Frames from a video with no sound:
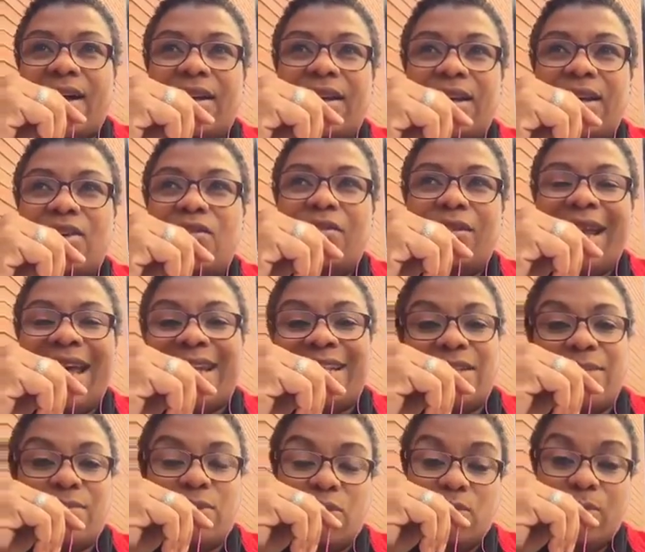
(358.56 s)
you don't like
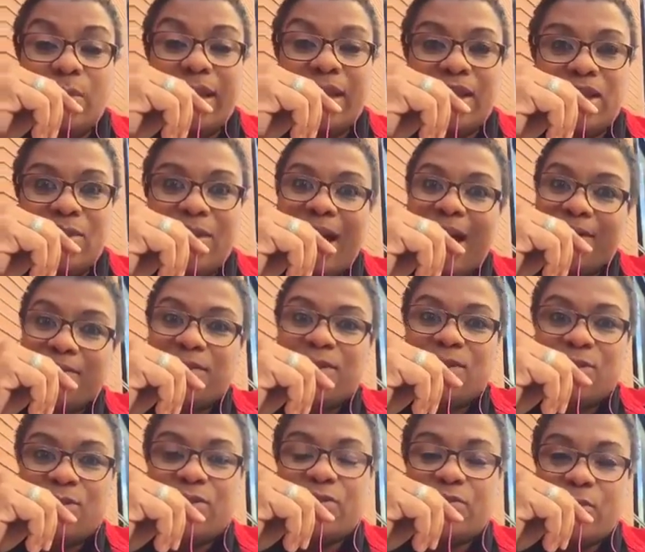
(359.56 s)
them doing, you have to
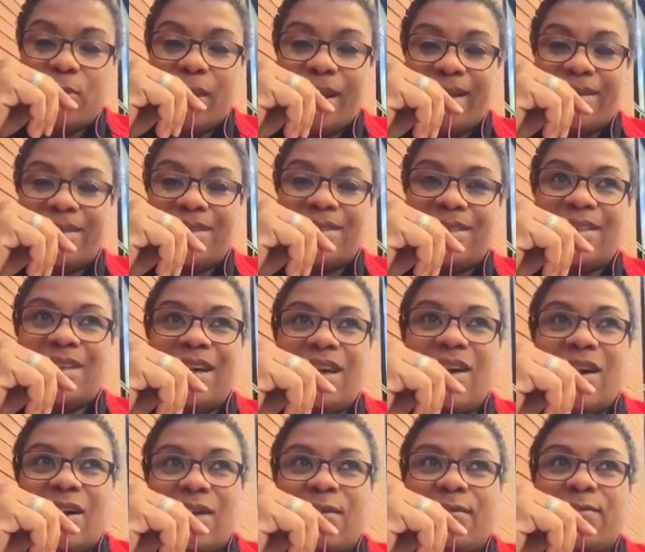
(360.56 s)
use your voice
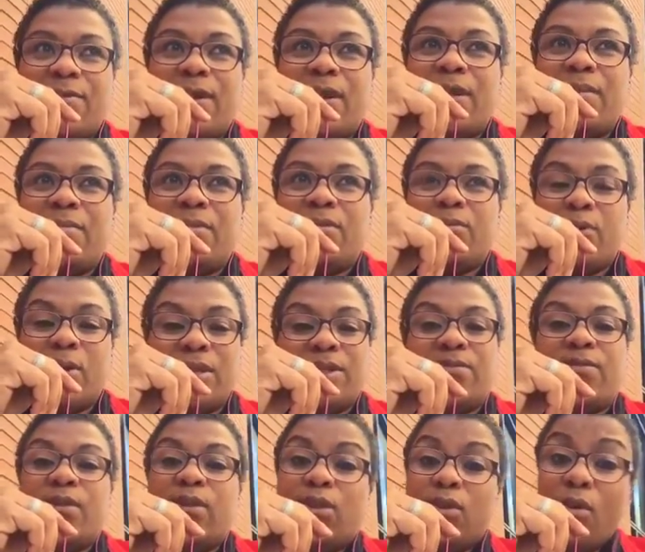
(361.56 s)
of the voice
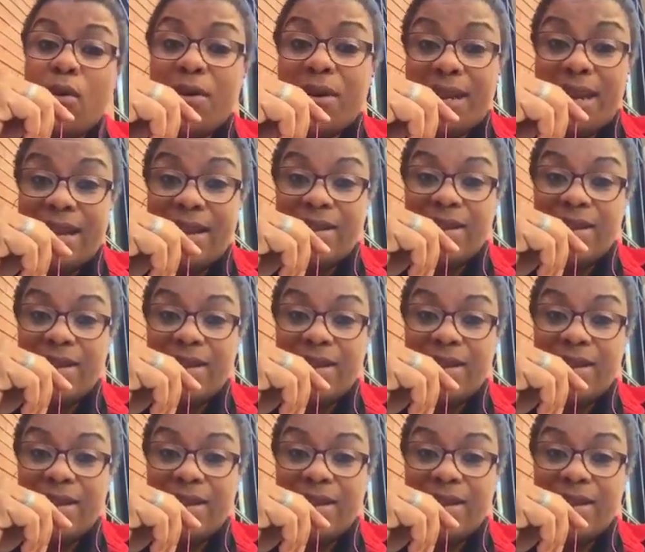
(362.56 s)
of authority